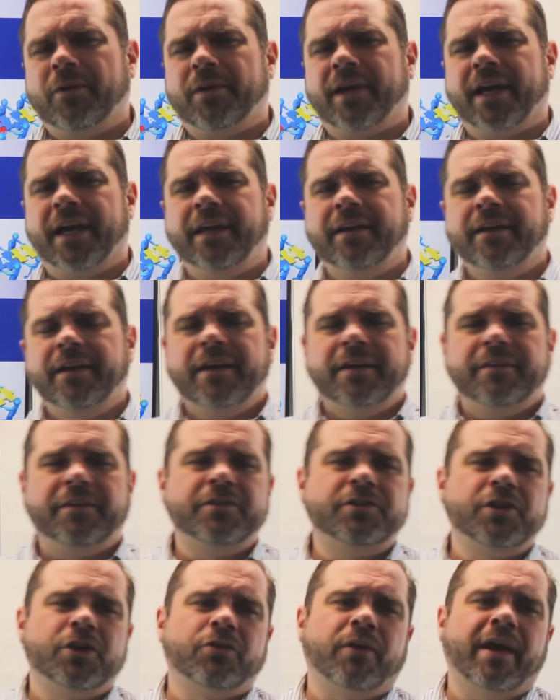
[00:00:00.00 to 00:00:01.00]
Okay,
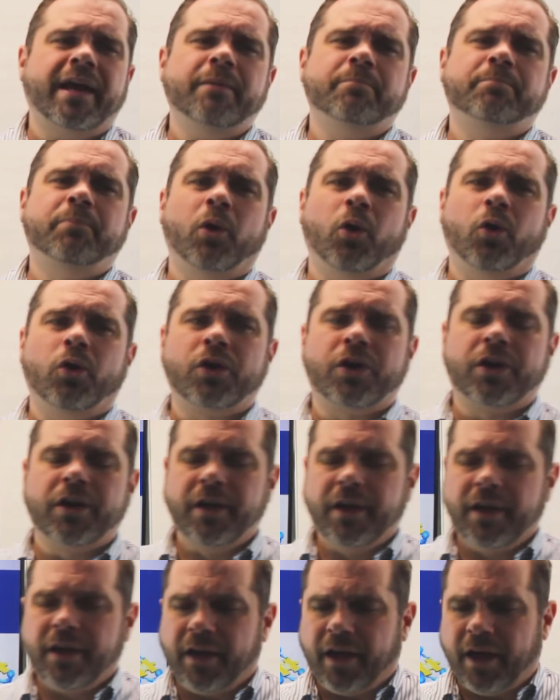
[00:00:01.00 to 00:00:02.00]
there's a great book.
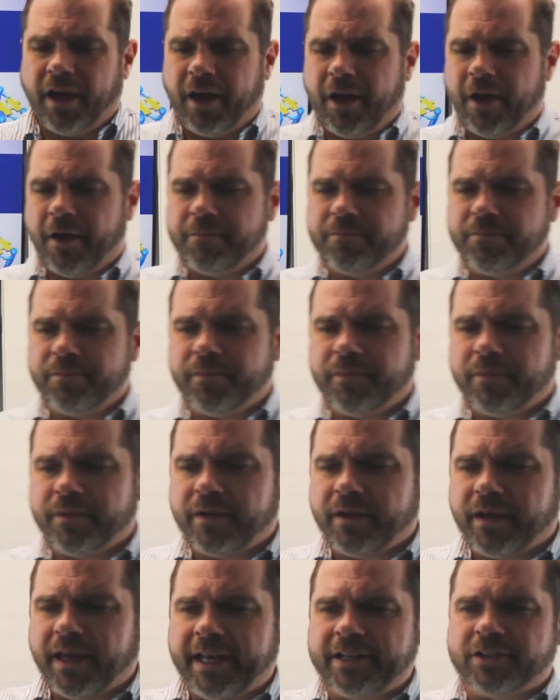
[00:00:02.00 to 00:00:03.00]

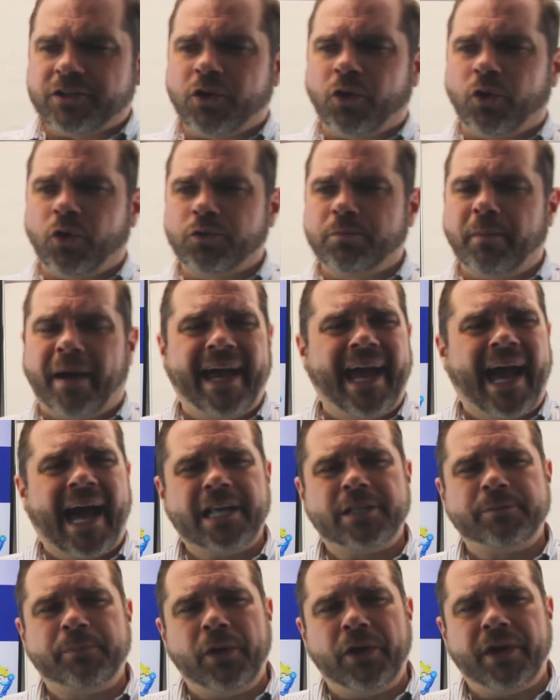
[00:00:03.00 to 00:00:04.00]
It's called My
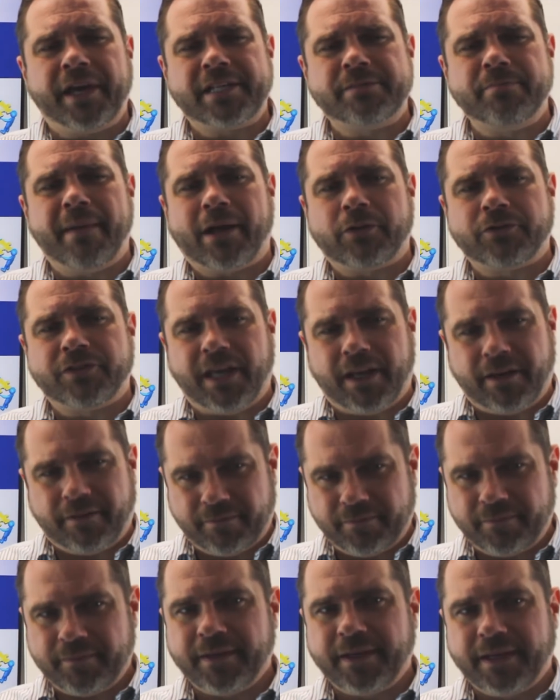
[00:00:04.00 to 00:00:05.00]
Iceberg is Melting.
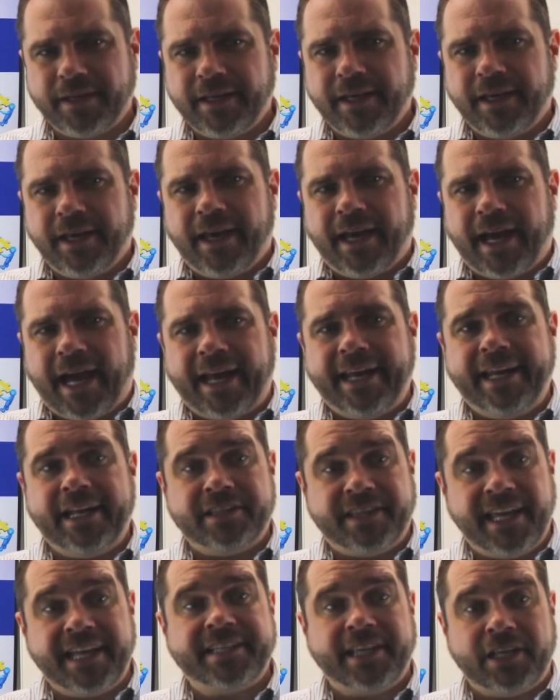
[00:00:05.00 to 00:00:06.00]
And
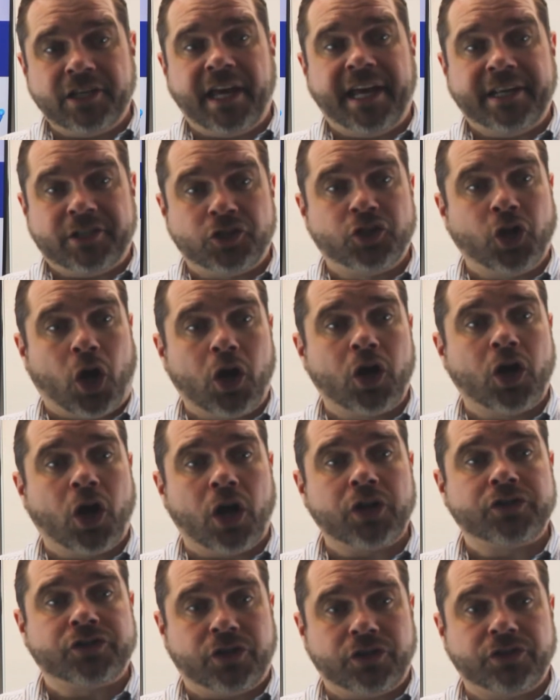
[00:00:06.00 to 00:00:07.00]
it's John
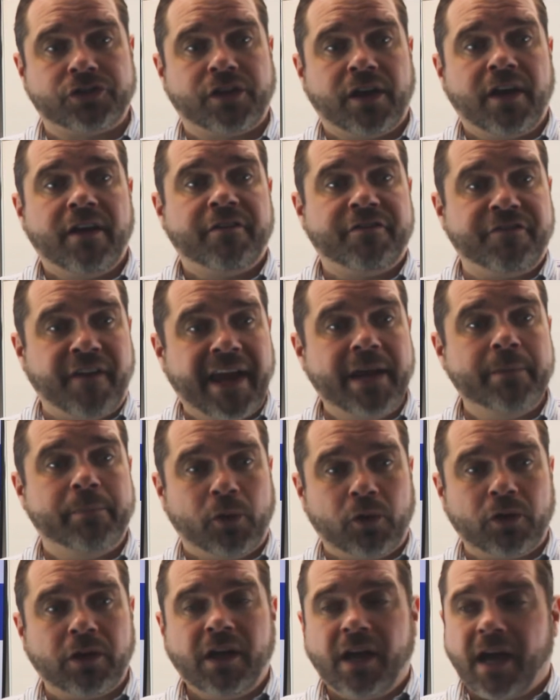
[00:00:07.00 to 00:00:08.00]
Cotter's
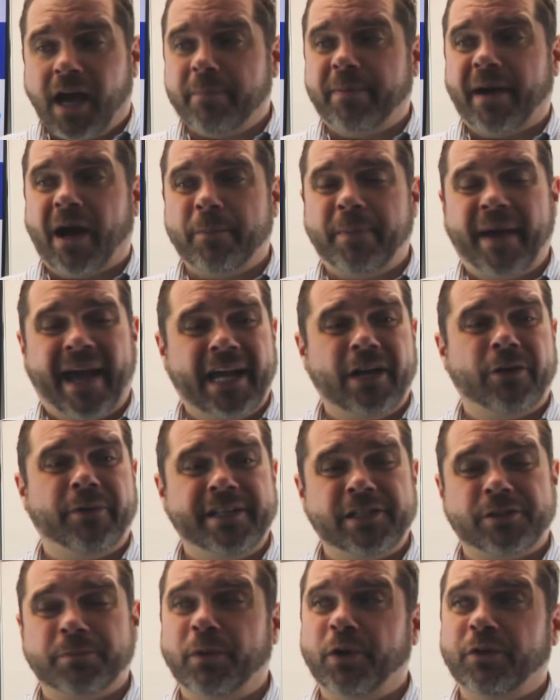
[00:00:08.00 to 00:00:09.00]
fable about
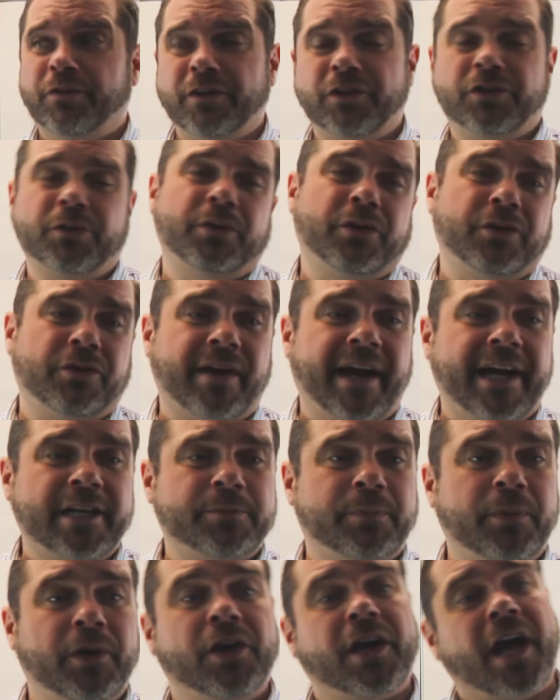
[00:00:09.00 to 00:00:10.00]
penguins moving to another
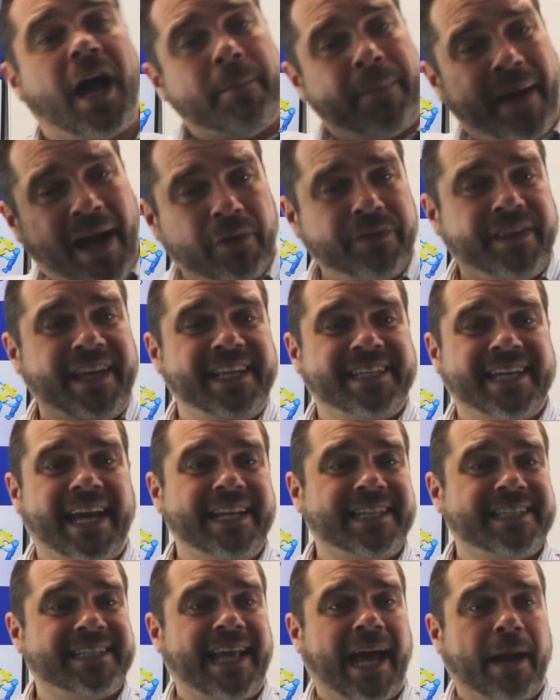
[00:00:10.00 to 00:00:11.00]
iceberg, about these
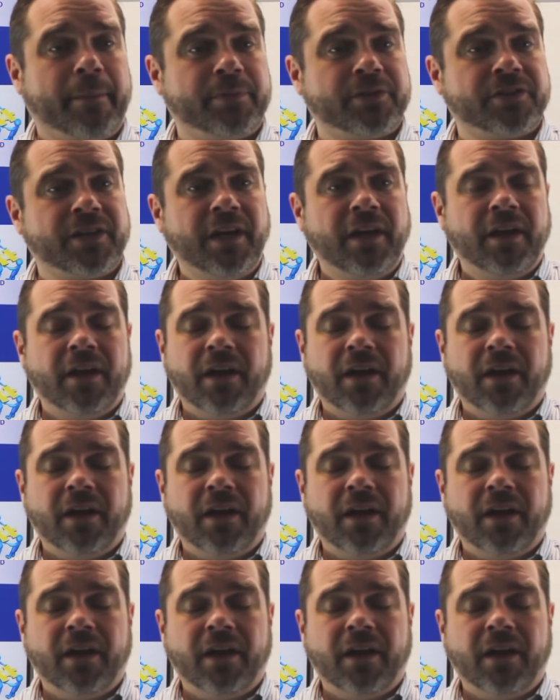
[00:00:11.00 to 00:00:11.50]
8 steps.